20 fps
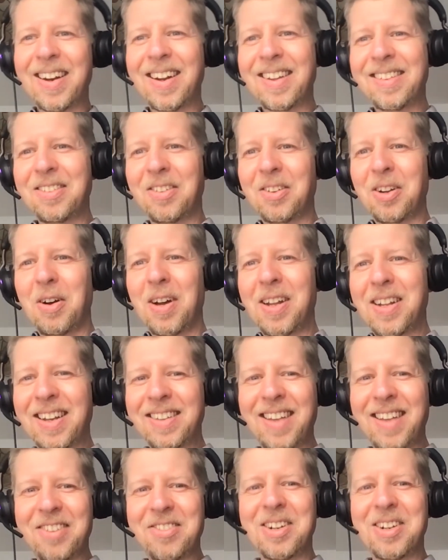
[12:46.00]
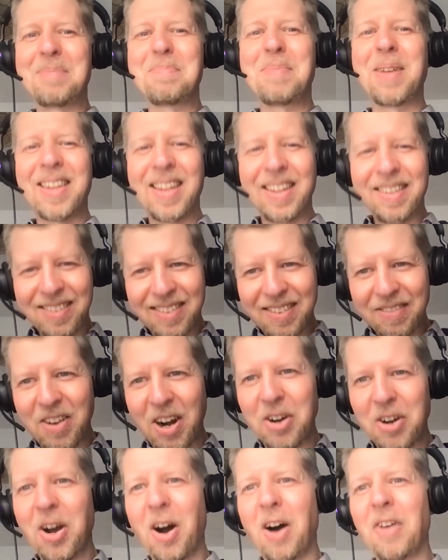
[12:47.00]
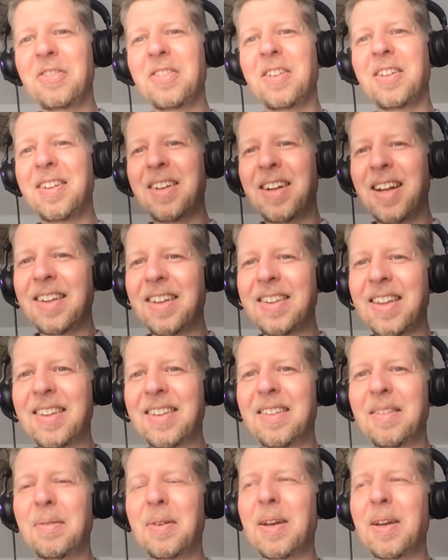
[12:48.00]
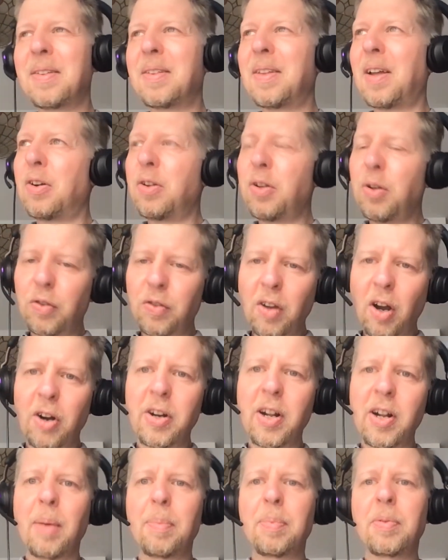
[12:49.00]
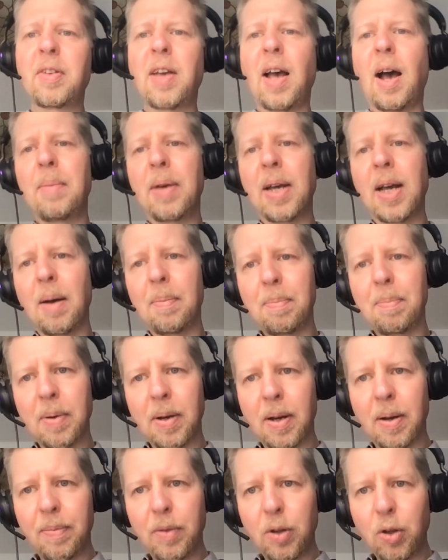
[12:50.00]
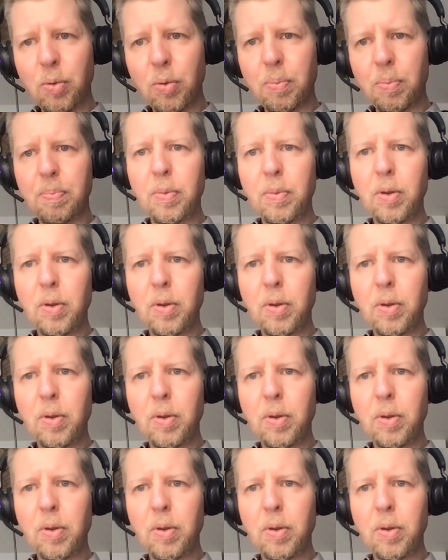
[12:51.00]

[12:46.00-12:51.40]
Let's not exaggerate, but it's very often that there are new startups coming up, new